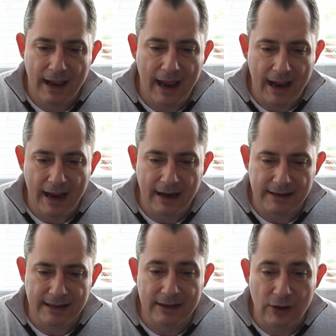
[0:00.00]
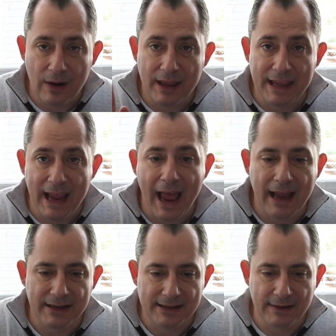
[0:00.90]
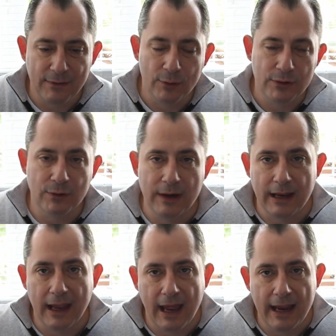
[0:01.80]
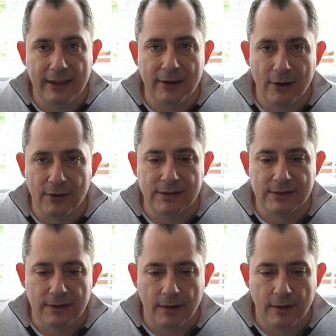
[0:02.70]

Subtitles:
and you hit the and as if you were doing 8th notes.